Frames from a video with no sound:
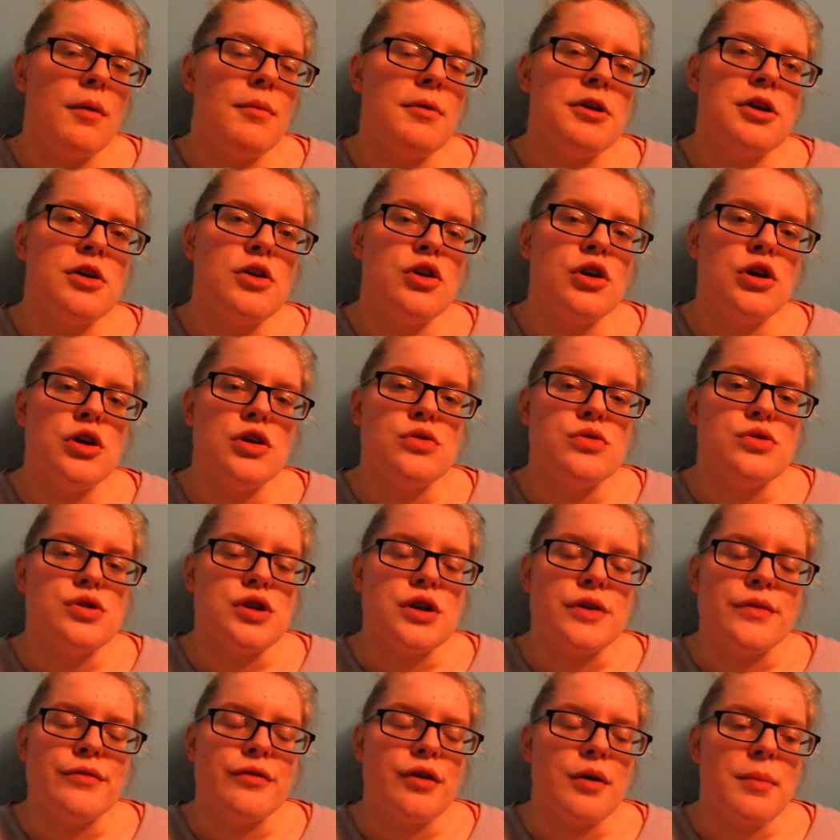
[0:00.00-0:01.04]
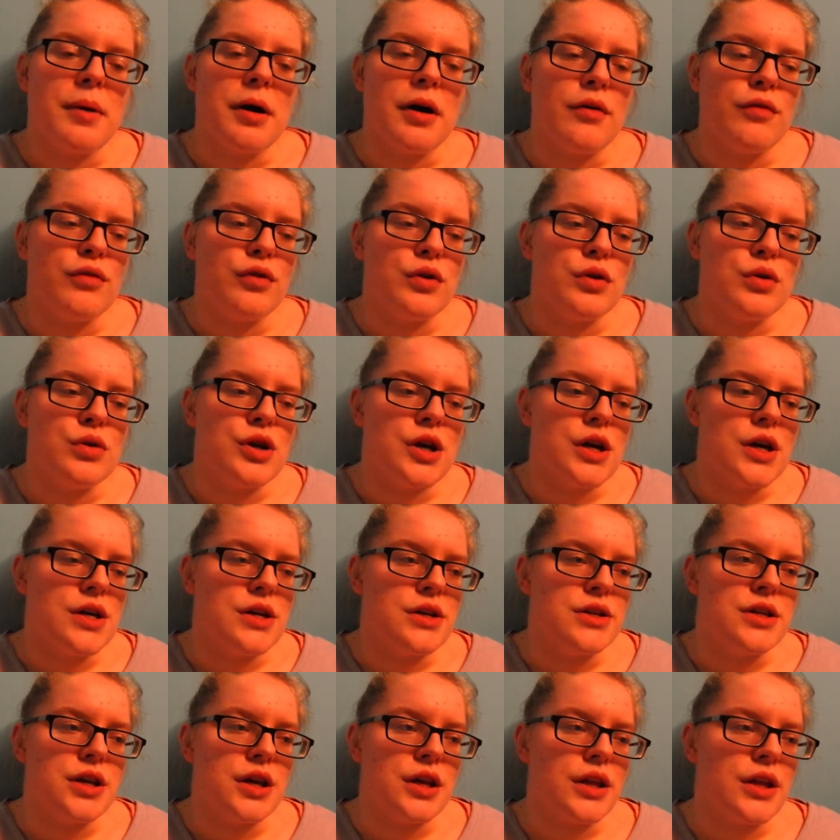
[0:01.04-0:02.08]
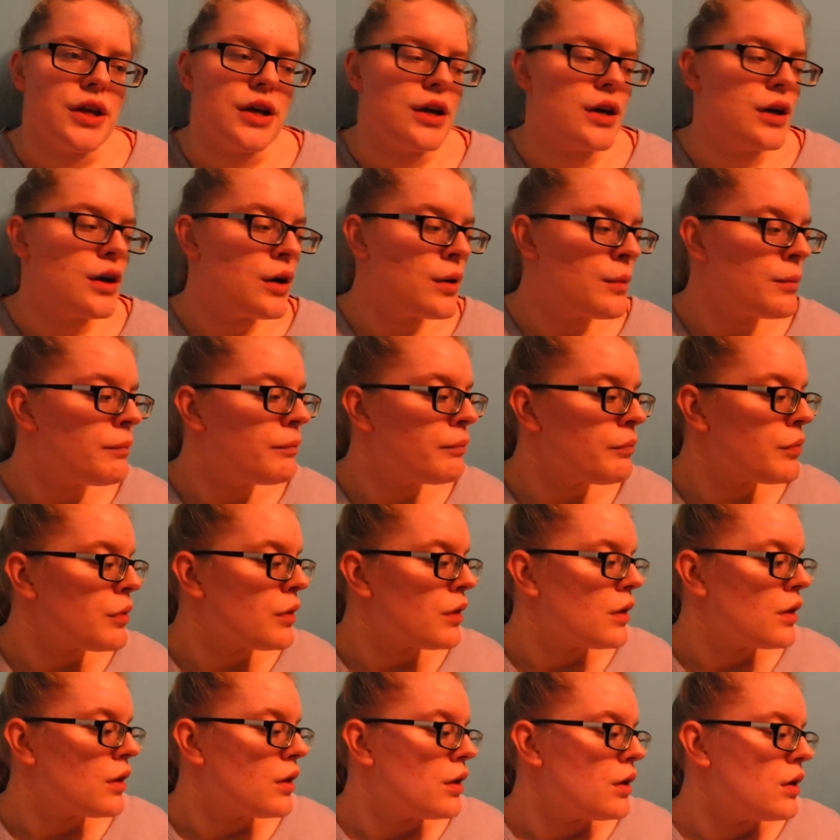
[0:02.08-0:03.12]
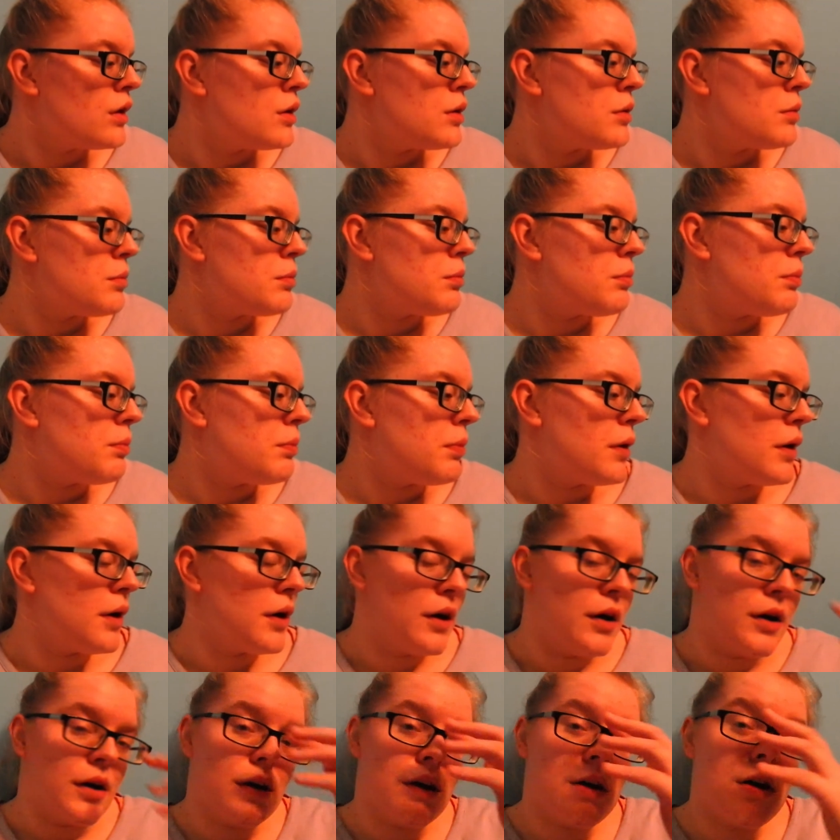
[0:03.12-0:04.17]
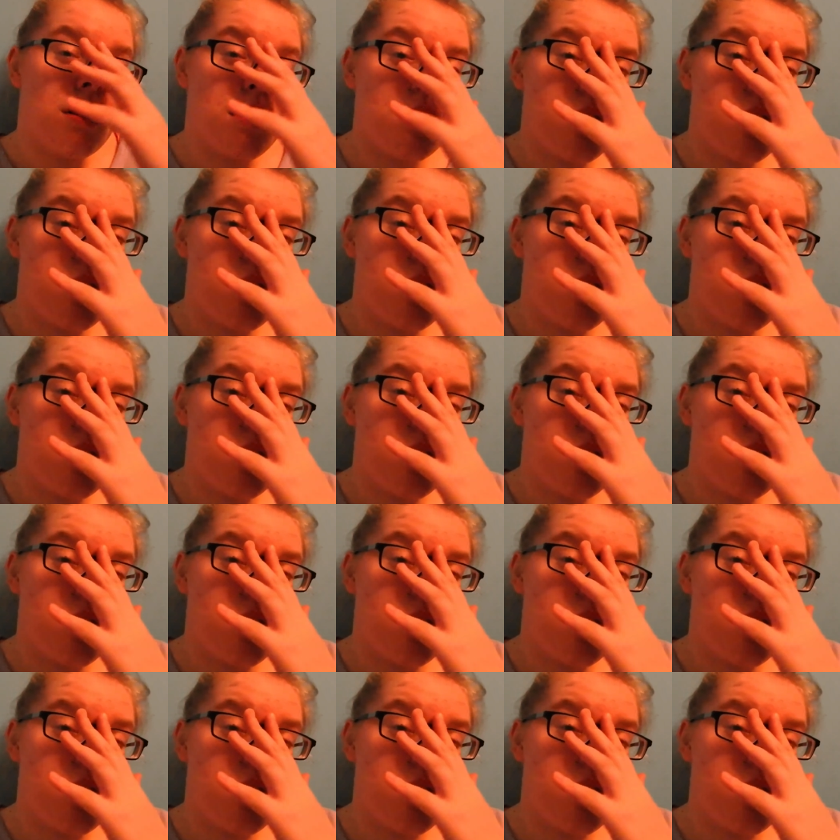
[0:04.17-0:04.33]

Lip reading: been only using it for about a few days, I think. But